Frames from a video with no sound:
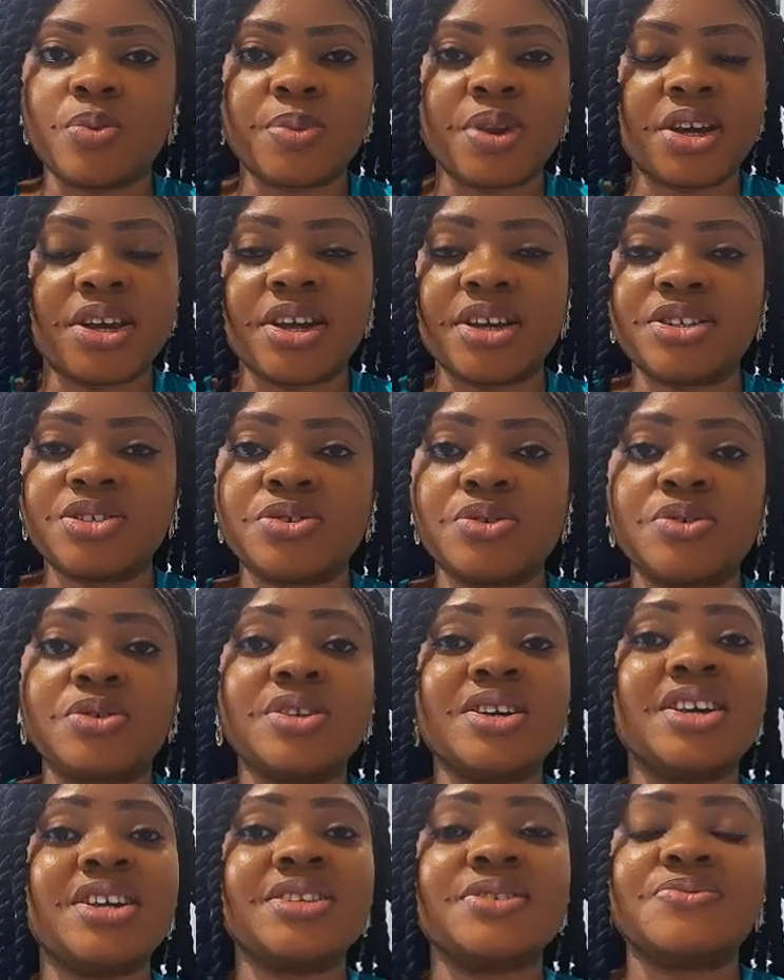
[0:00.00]

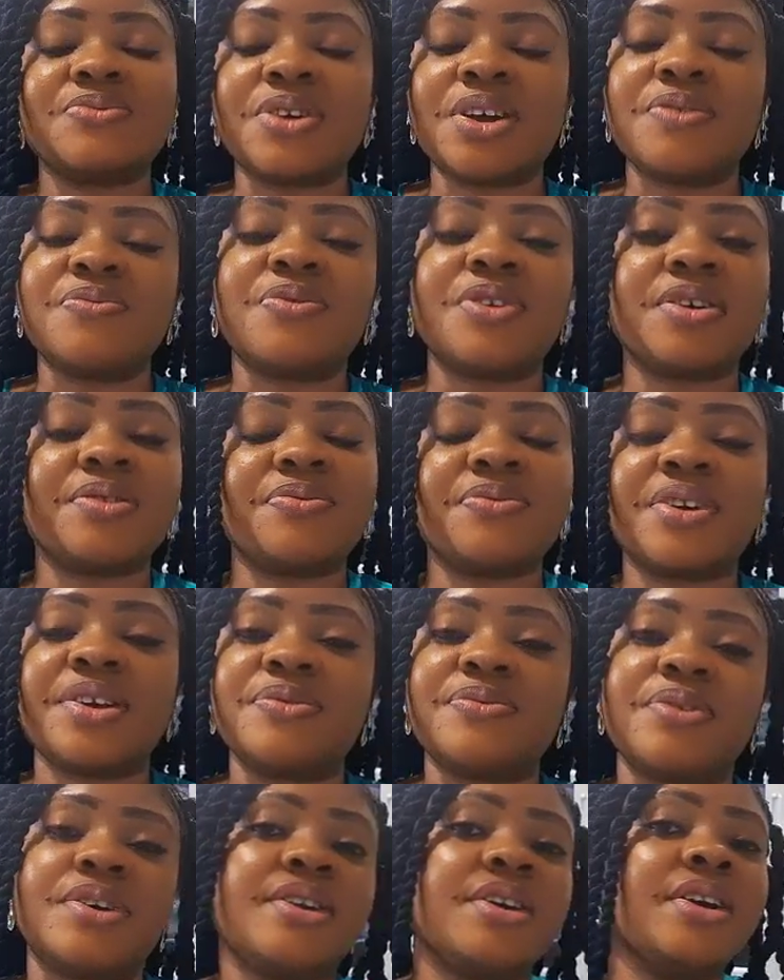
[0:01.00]
communication. It's very, very,
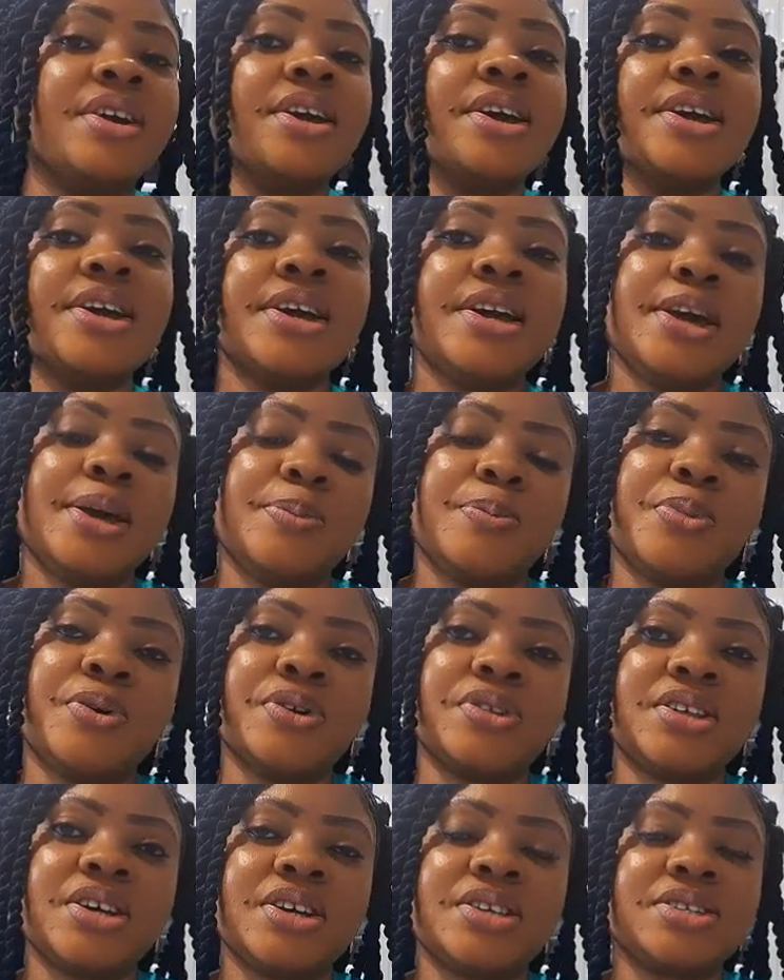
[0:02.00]
very, very
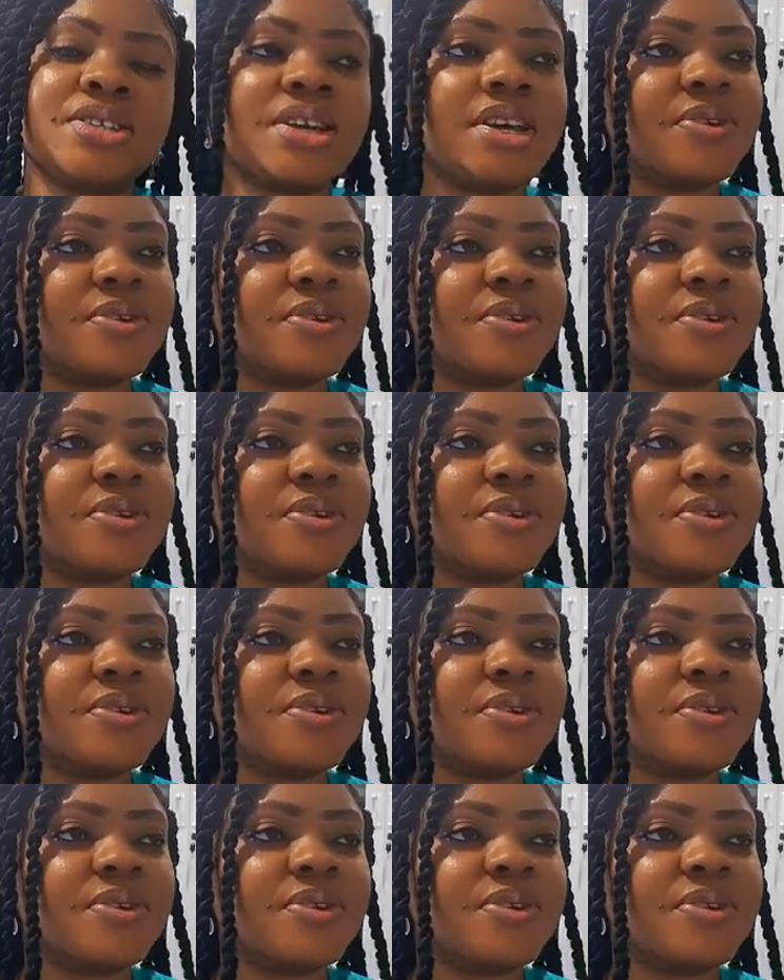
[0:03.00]
important.